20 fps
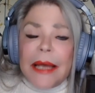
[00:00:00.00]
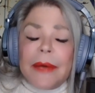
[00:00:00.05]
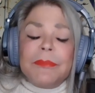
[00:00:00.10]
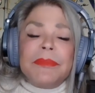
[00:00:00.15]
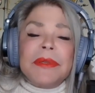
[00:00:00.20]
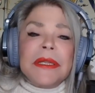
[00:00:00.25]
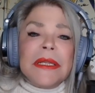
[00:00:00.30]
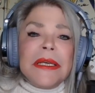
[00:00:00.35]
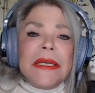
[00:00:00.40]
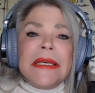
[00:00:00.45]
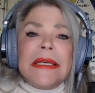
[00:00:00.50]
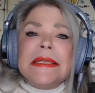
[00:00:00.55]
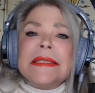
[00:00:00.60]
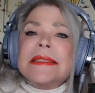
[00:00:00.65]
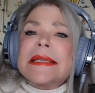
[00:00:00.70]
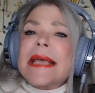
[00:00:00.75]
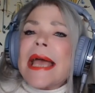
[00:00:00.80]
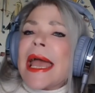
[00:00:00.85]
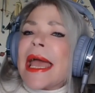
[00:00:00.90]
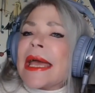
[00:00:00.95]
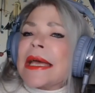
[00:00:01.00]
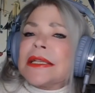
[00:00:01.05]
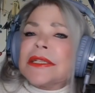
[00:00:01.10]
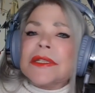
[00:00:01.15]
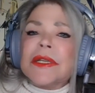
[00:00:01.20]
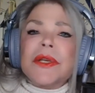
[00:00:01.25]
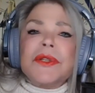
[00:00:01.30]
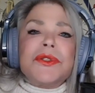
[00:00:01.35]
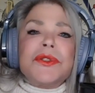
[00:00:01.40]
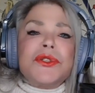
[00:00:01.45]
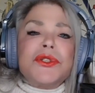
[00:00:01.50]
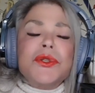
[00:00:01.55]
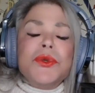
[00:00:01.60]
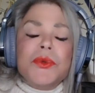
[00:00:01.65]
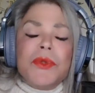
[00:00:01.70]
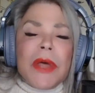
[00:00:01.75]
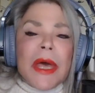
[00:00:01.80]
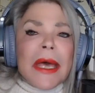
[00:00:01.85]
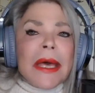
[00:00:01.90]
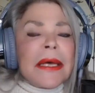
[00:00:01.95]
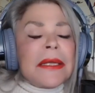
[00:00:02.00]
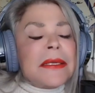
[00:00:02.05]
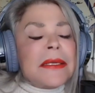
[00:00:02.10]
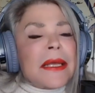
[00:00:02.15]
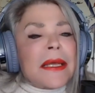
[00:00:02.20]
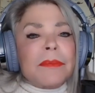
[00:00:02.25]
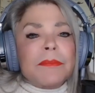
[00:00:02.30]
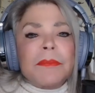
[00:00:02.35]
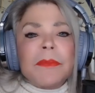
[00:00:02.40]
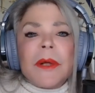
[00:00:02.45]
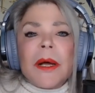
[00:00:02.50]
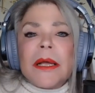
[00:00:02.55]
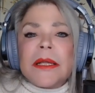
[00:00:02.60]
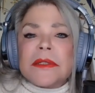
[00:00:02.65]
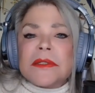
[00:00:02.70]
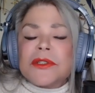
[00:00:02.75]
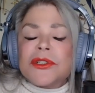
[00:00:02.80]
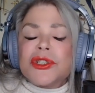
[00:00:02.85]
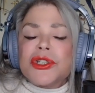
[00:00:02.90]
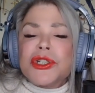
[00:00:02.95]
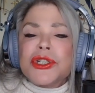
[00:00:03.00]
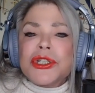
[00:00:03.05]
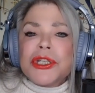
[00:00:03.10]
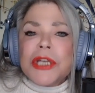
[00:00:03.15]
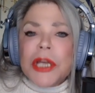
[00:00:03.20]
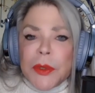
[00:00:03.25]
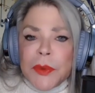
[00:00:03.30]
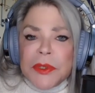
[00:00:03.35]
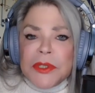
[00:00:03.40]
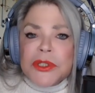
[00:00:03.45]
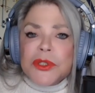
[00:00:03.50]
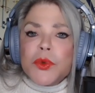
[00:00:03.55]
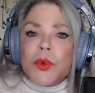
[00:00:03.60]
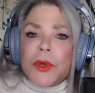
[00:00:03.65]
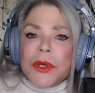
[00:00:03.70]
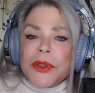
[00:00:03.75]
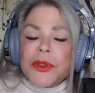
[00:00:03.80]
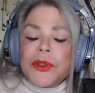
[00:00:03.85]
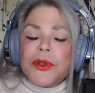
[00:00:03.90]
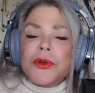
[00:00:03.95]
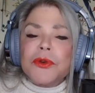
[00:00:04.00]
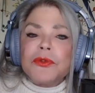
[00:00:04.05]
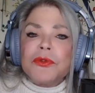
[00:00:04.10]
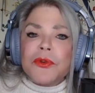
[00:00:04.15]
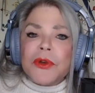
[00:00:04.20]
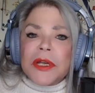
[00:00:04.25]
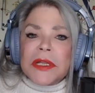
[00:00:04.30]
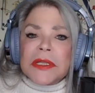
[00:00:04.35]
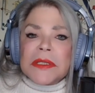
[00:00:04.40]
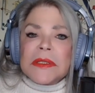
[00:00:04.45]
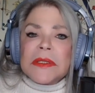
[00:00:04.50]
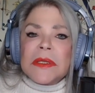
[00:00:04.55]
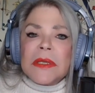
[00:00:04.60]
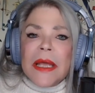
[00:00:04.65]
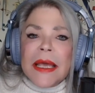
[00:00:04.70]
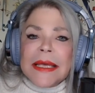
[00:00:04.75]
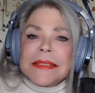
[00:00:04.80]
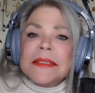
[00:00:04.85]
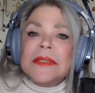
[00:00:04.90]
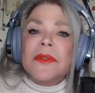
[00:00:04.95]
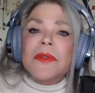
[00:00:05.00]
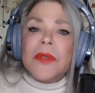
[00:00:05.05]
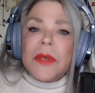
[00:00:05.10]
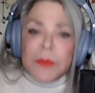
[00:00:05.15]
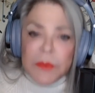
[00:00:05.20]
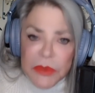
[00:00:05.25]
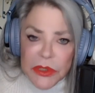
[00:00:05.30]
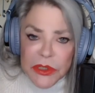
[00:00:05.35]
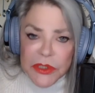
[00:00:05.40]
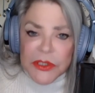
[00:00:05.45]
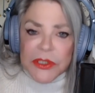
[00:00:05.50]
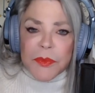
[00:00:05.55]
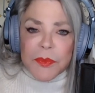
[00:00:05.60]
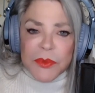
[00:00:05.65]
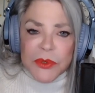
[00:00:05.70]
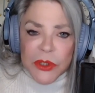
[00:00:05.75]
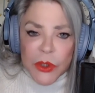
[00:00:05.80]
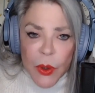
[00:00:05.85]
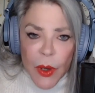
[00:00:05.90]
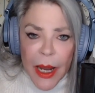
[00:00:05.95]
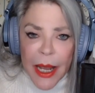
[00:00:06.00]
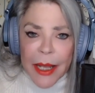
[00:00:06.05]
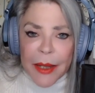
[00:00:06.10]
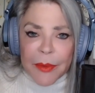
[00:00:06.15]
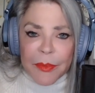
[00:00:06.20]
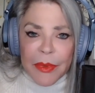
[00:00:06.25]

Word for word: Please, and do that, and, and share us with your friends and ask them to subscribe.